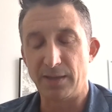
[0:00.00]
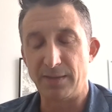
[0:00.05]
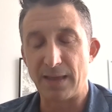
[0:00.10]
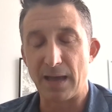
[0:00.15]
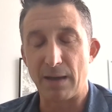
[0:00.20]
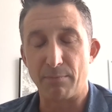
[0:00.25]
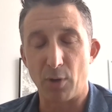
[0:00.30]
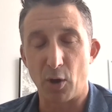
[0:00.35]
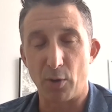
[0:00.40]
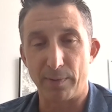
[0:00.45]
In
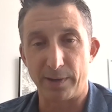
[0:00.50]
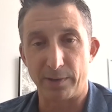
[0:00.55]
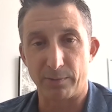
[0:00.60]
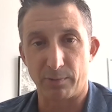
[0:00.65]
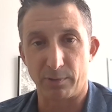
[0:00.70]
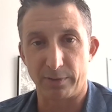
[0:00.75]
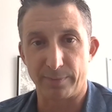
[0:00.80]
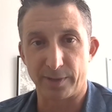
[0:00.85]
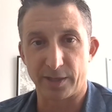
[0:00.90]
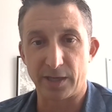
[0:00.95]
that moment, it
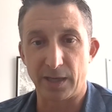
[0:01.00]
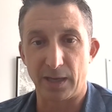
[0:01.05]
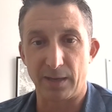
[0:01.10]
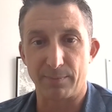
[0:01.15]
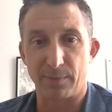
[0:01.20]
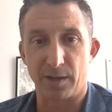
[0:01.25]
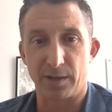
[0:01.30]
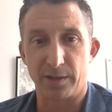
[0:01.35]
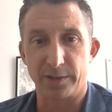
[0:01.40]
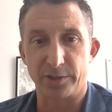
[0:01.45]
really
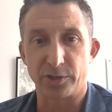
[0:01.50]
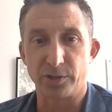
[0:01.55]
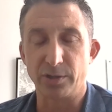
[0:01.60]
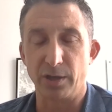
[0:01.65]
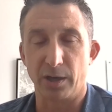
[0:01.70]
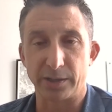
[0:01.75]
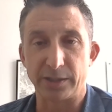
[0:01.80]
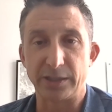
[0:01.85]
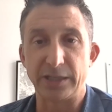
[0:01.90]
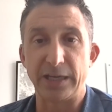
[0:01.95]
became a
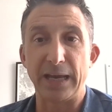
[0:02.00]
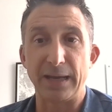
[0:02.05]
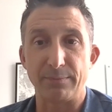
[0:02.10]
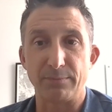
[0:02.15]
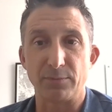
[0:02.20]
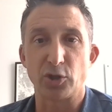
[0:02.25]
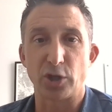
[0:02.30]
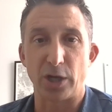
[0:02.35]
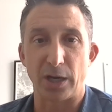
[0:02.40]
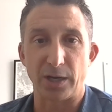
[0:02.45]

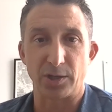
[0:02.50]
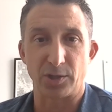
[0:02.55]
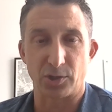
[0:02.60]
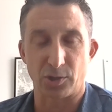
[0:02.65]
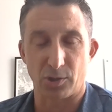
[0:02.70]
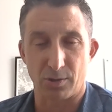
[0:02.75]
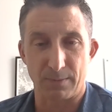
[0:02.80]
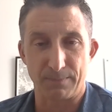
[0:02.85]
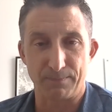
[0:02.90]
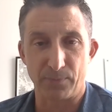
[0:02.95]
game
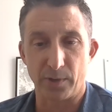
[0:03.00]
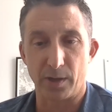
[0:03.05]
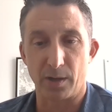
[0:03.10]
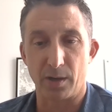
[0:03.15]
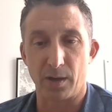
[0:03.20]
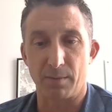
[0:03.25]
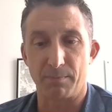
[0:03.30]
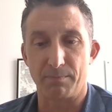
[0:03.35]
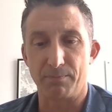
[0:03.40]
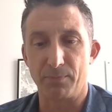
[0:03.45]
changer.
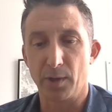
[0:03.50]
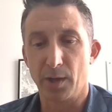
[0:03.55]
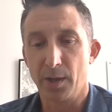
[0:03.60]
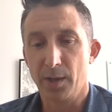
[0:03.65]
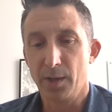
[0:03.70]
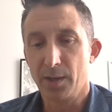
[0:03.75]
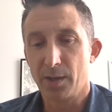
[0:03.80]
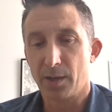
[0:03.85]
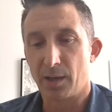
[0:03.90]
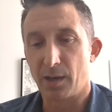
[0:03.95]

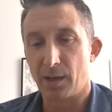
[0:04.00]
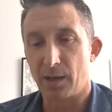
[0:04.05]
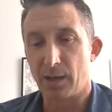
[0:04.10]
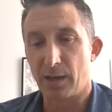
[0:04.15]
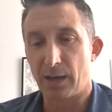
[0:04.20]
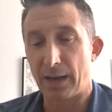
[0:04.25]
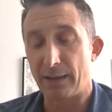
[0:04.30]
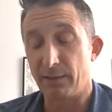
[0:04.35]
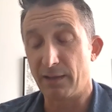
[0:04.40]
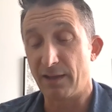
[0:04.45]

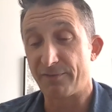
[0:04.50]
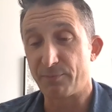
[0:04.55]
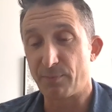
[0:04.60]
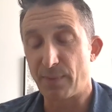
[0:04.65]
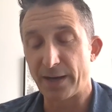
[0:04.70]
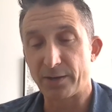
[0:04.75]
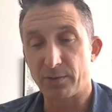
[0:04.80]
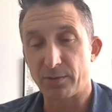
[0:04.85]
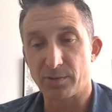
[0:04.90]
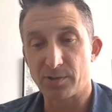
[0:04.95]
I left
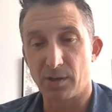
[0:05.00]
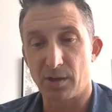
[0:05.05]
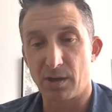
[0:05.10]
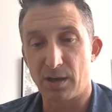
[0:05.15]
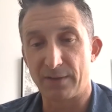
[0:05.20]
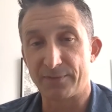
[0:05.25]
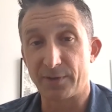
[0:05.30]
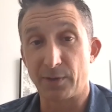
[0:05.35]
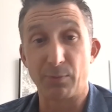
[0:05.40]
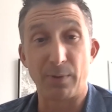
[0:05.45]

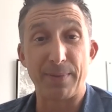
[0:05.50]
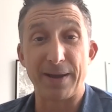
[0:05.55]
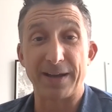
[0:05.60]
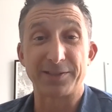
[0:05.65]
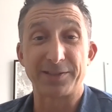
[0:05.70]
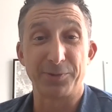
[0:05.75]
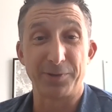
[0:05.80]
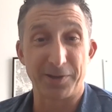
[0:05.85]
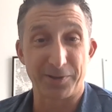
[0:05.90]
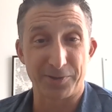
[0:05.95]
Microsoft and went
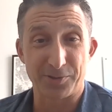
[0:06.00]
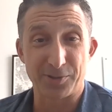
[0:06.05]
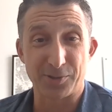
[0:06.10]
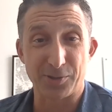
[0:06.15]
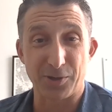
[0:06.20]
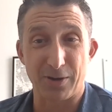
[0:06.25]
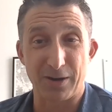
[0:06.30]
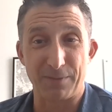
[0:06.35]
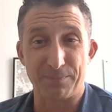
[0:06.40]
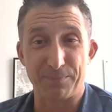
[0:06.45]
back to another
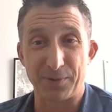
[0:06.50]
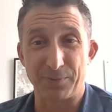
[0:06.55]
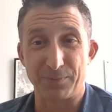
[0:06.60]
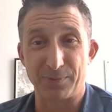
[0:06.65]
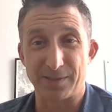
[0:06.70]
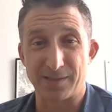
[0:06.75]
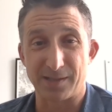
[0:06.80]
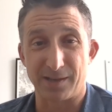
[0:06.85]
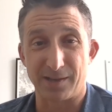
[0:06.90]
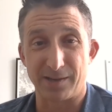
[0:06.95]
startup that
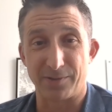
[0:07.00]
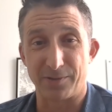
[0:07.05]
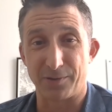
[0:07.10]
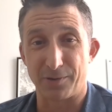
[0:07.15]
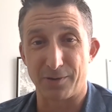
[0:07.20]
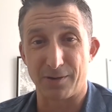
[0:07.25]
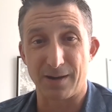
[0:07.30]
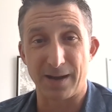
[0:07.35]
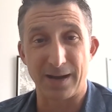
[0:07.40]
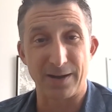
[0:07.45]
was
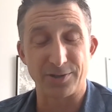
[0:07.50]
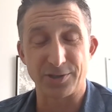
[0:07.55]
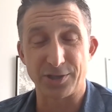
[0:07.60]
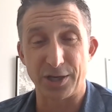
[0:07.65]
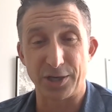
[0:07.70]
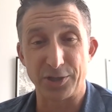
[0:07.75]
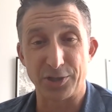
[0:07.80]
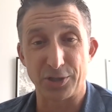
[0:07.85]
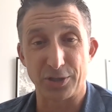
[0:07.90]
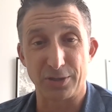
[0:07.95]
another higher
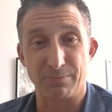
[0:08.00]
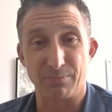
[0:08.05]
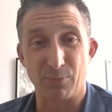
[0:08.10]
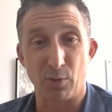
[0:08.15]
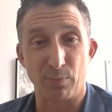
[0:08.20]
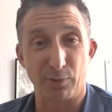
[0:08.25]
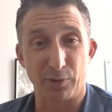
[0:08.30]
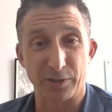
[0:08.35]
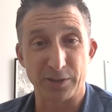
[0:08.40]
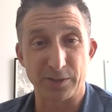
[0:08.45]
education
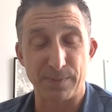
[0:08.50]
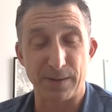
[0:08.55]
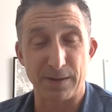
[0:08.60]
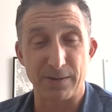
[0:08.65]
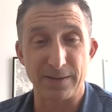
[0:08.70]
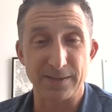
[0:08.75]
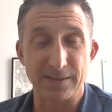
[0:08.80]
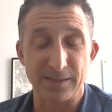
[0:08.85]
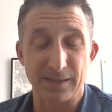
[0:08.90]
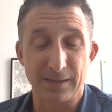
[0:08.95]
mobile
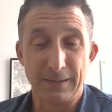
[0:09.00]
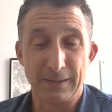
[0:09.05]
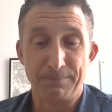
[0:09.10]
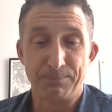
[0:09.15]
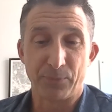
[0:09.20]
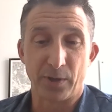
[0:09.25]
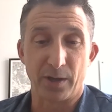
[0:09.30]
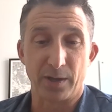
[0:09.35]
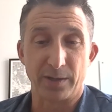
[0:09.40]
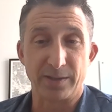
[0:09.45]
experience.
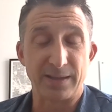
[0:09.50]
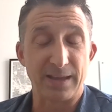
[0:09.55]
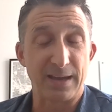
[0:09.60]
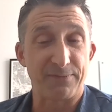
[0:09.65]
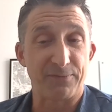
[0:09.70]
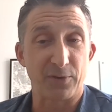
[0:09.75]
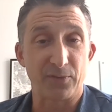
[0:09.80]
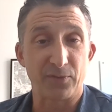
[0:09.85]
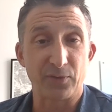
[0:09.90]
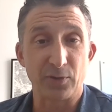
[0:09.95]
Did
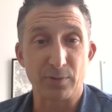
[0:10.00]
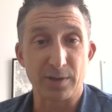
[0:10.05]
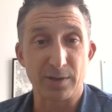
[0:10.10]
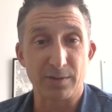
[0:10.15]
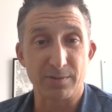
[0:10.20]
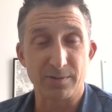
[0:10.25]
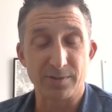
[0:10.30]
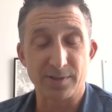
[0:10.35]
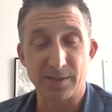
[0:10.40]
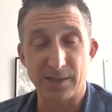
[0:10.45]
that for a few
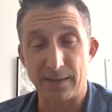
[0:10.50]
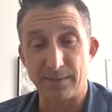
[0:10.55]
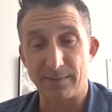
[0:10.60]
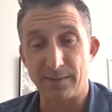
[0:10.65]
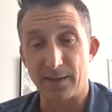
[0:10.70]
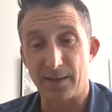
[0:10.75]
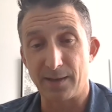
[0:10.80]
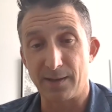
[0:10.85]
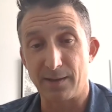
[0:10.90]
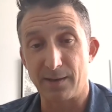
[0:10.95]
years,
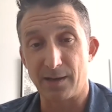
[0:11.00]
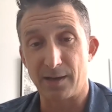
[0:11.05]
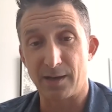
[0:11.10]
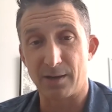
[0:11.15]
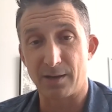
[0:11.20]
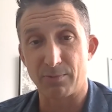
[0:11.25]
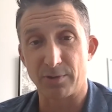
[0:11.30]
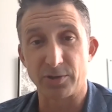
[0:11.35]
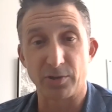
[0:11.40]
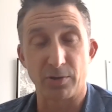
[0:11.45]
and then
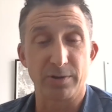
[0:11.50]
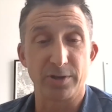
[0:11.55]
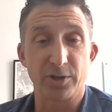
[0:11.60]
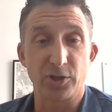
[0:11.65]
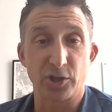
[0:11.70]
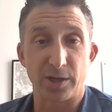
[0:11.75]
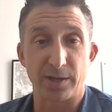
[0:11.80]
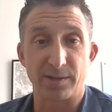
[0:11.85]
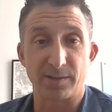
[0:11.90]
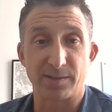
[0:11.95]
returned
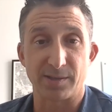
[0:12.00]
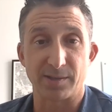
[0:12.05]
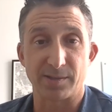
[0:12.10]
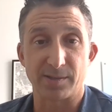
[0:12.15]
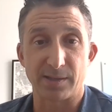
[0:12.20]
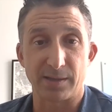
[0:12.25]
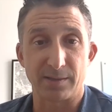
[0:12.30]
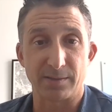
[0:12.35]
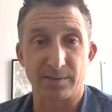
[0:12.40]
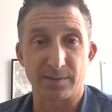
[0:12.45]
to
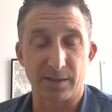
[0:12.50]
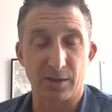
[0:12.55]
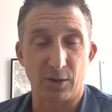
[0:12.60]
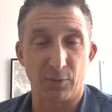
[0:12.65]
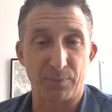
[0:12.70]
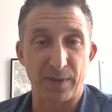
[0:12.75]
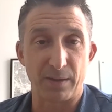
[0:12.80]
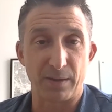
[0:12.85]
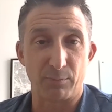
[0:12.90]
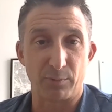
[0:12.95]
Genesis to
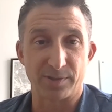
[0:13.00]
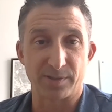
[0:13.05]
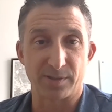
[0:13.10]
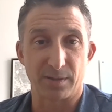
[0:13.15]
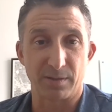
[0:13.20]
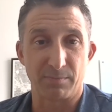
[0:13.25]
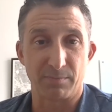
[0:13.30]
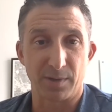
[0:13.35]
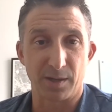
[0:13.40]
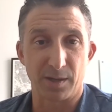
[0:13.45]
help them with
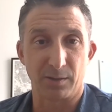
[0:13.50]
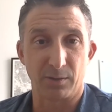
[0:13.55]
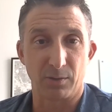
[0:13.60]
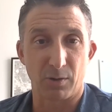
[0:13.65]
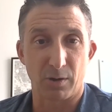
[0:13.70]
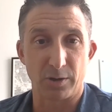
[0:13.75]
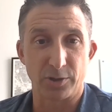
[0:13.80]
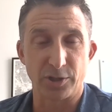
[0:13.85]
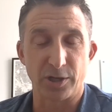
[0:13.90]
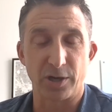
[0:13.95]
some
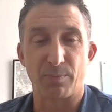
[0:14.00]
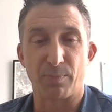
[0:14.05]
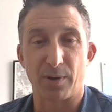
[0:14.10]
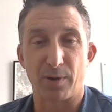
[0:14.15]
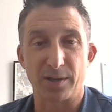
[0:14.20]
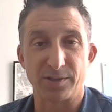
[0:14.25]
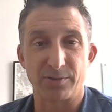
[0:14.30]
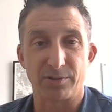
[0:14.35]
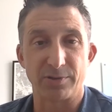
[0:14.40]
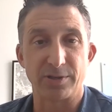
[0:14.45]
large
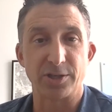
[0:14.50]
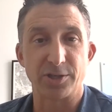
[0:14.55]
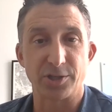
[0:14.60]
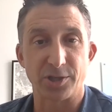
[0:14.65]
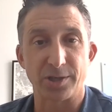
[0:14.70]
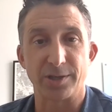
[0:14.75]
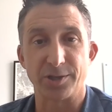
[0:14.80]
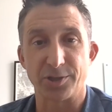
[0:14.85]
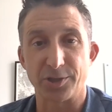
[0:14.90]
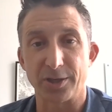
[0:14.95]
enterprise
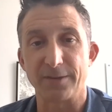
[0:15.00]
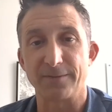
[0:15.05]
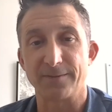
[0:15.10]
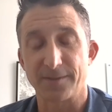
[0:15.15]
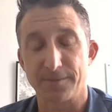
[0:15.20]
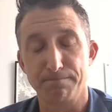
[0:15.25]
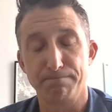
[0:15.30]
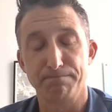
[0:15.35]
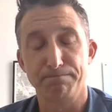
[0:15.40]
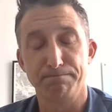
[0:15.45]
strategic
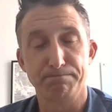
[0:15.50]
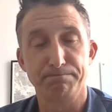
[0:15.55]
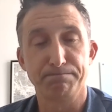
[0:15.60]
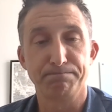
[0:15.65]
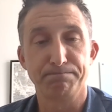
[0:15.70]
initiatives.